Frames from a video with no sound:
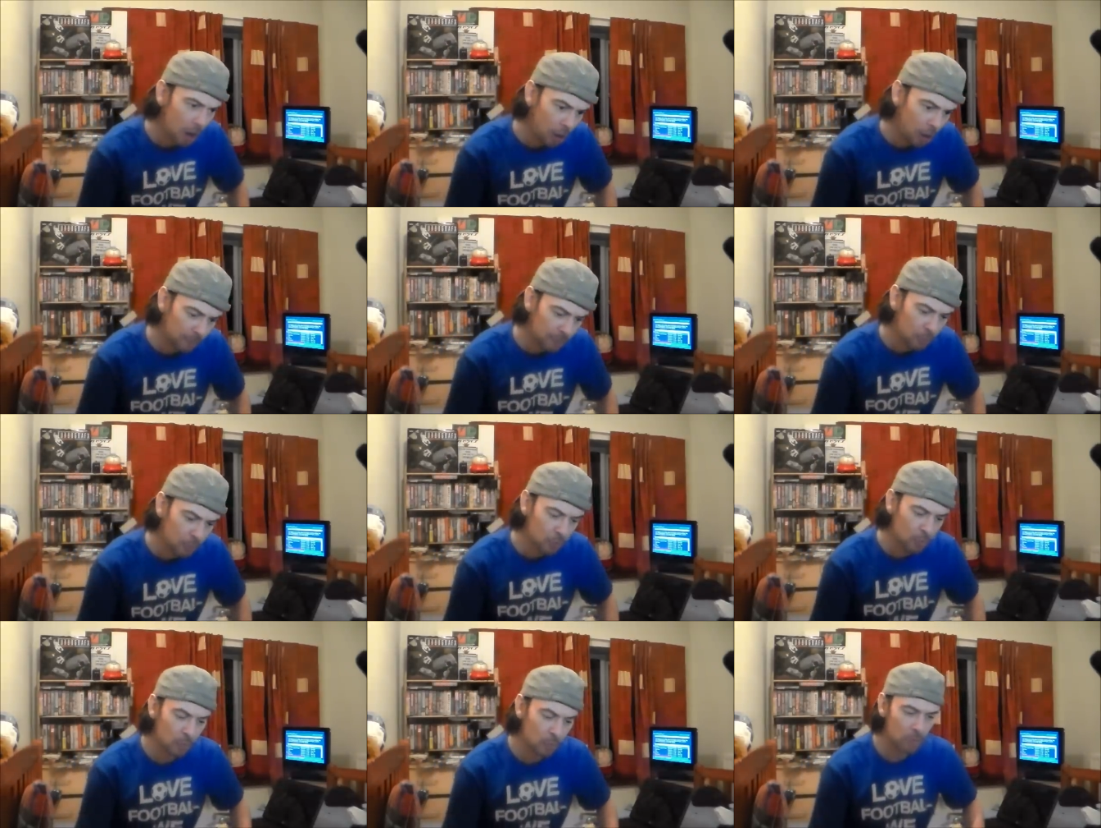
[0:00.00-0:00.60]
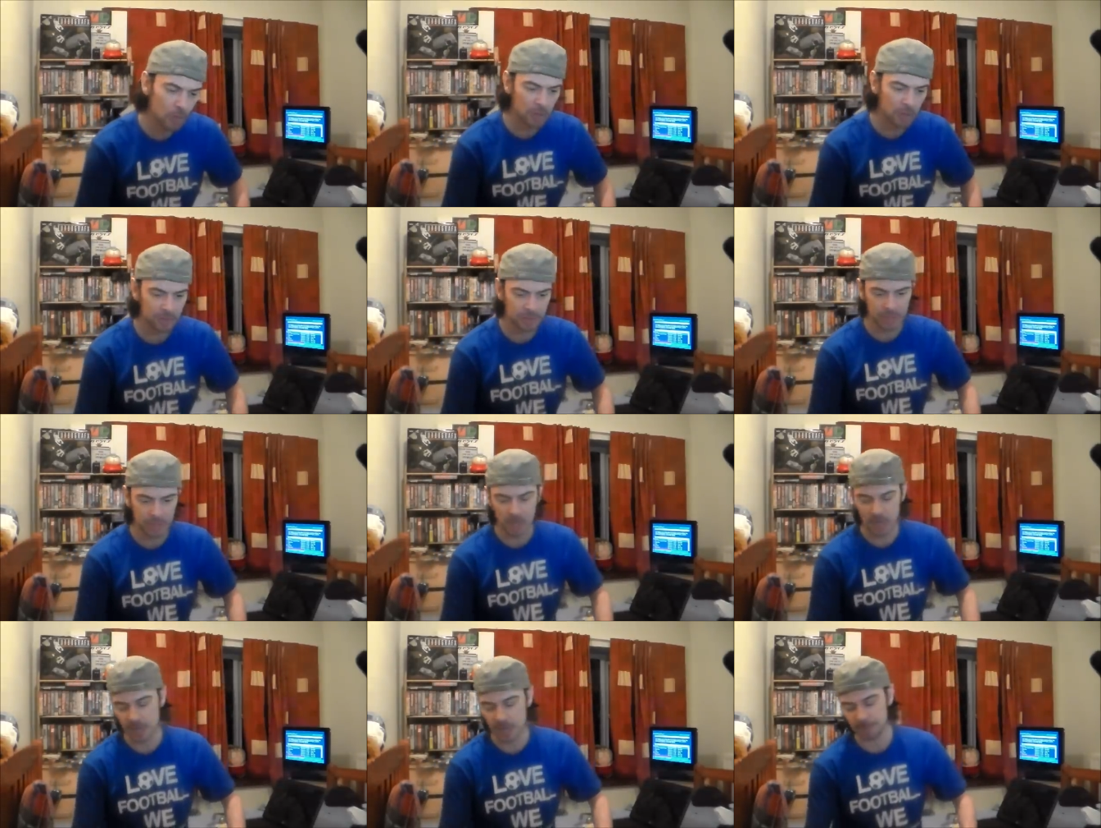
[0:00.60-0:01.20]
of all
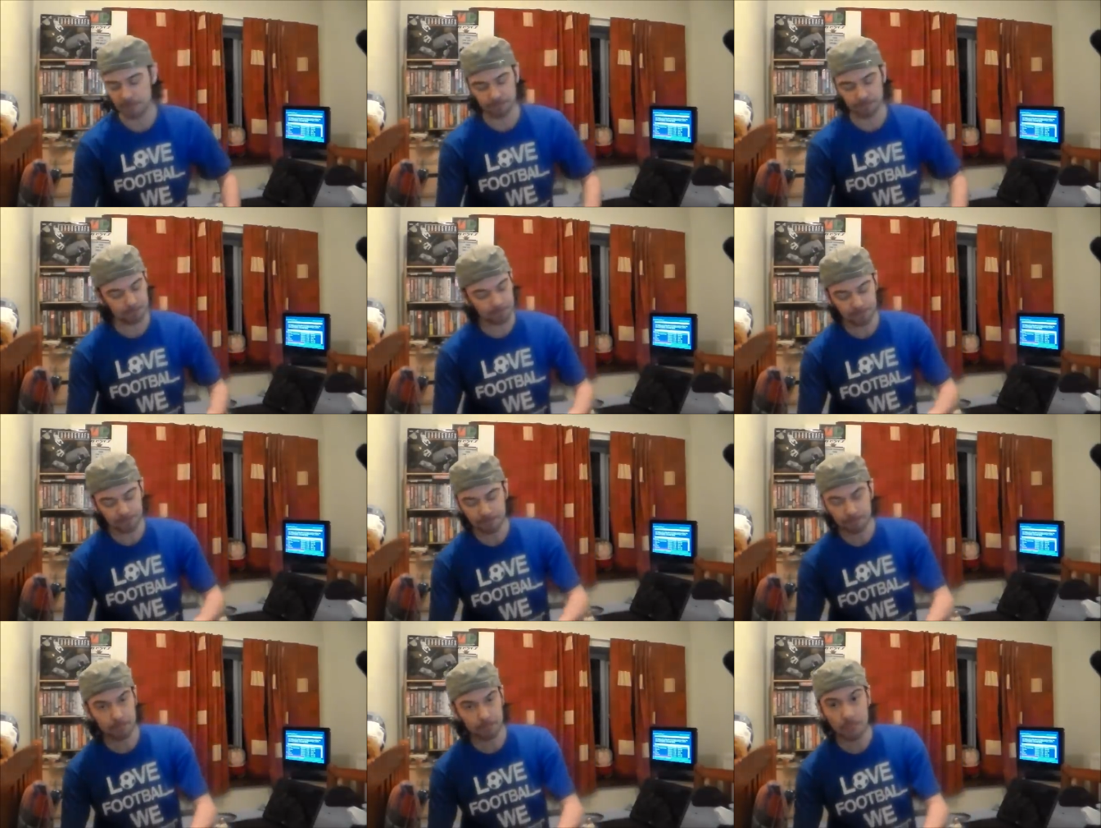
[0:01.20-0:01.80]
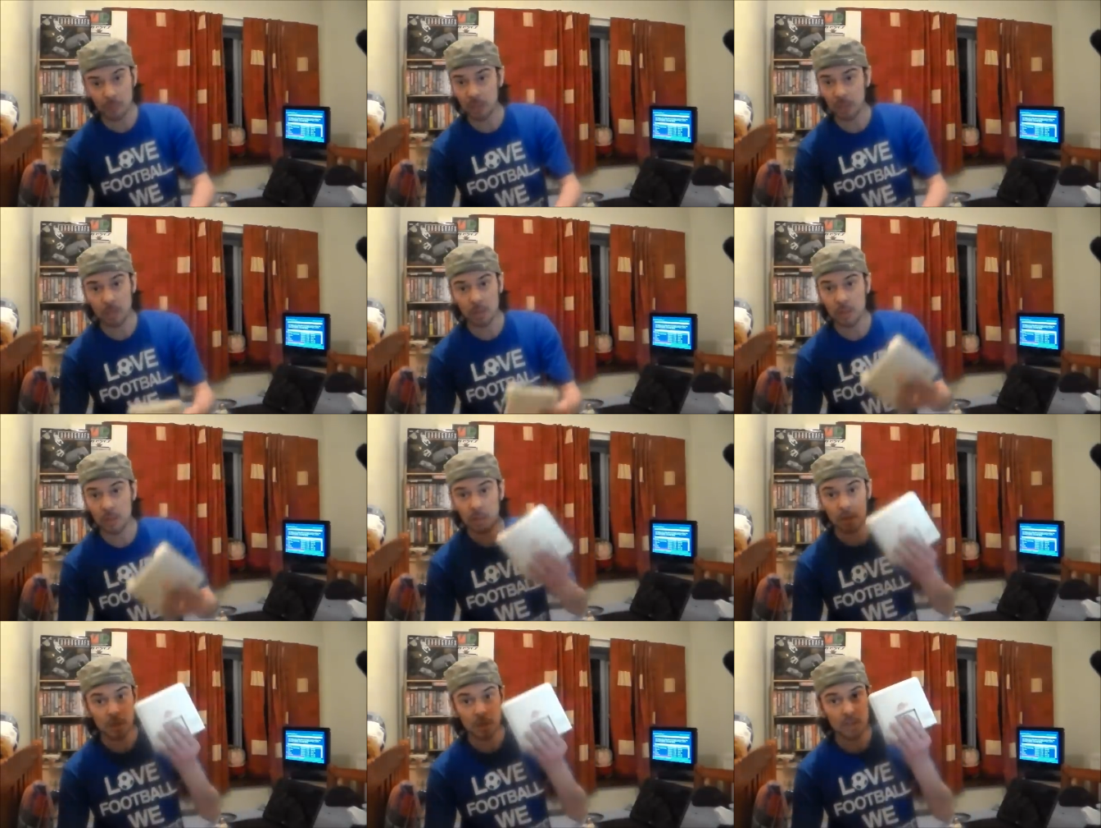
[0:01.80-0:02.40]
time,
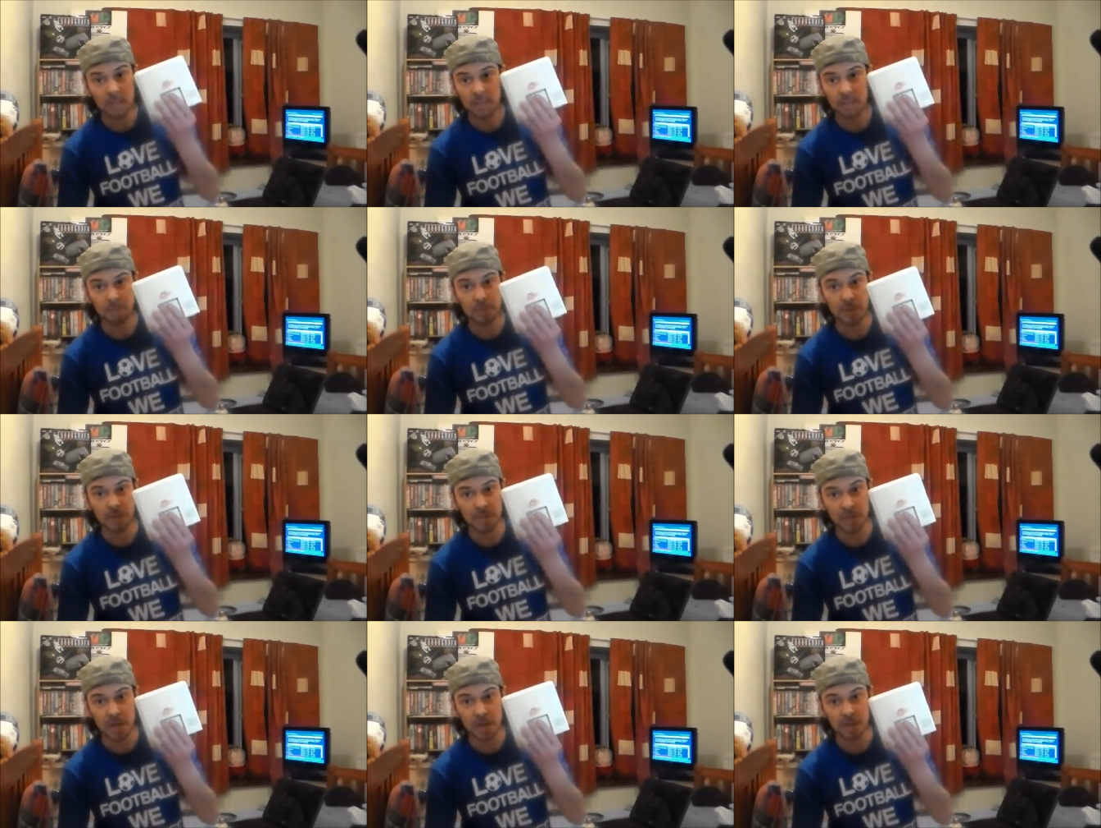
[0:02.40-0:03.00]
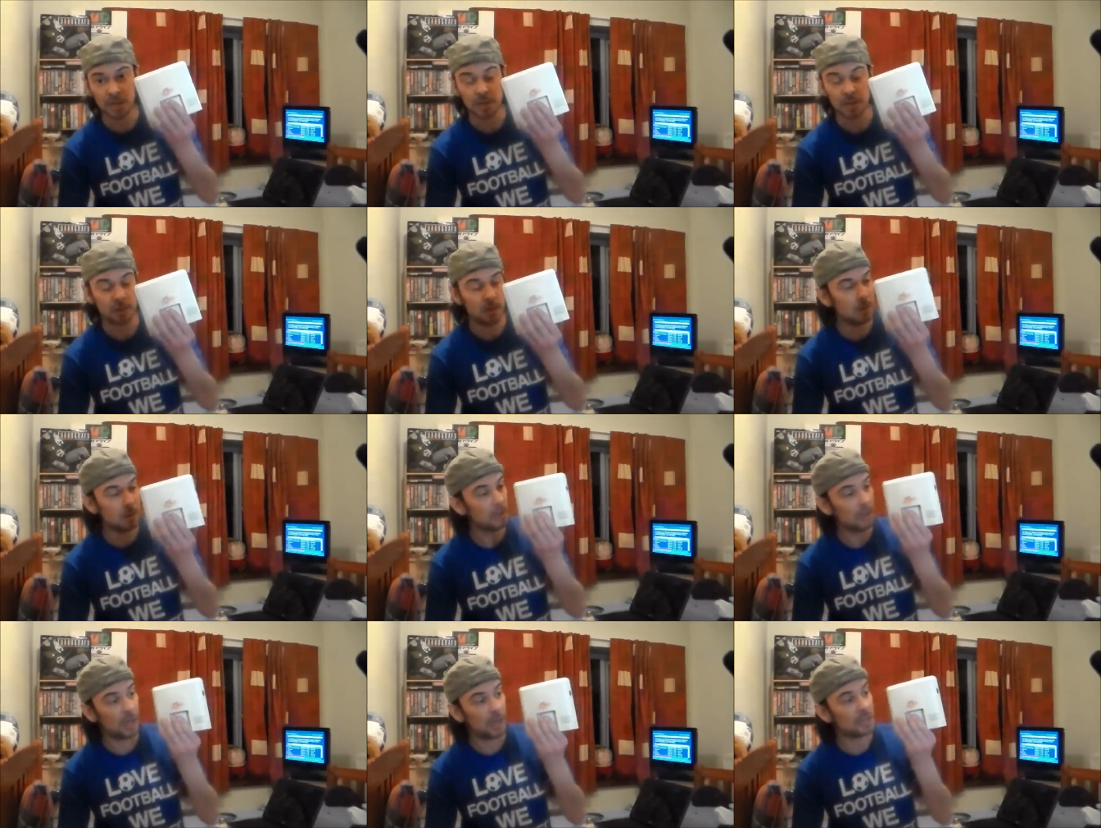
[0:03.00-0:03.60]
It's PC Engine.
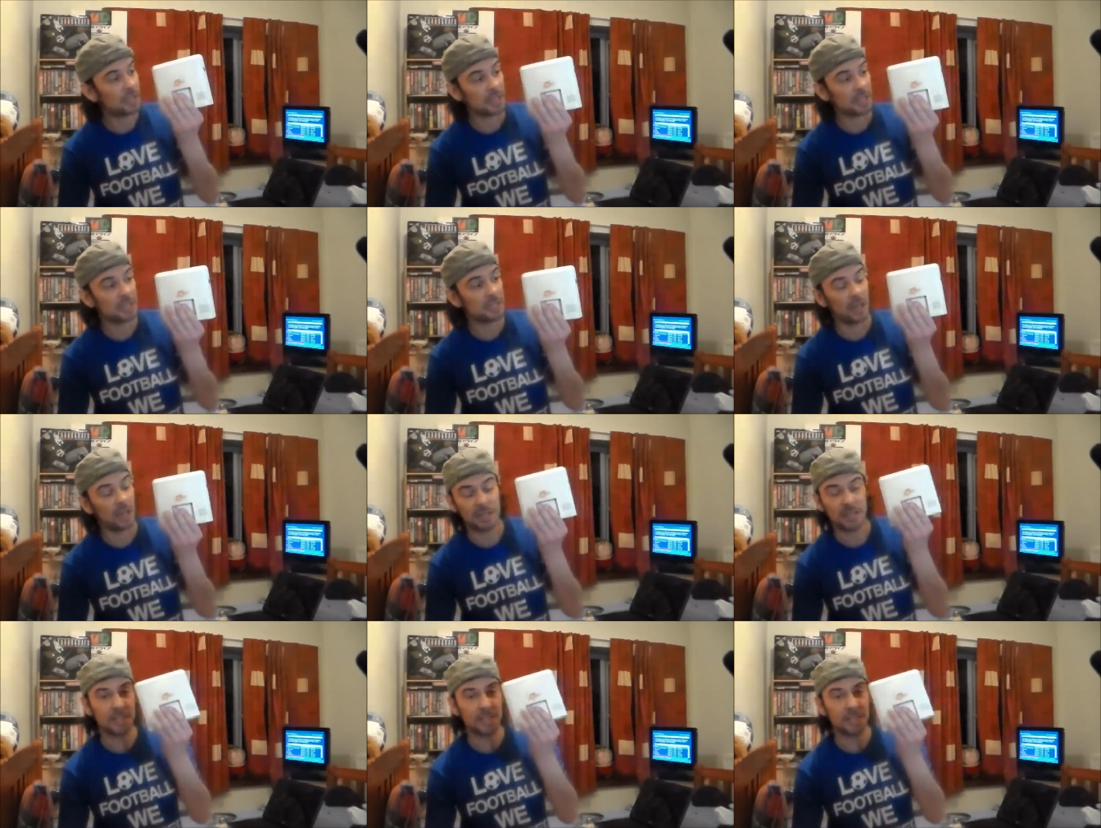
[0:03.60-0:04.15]
I just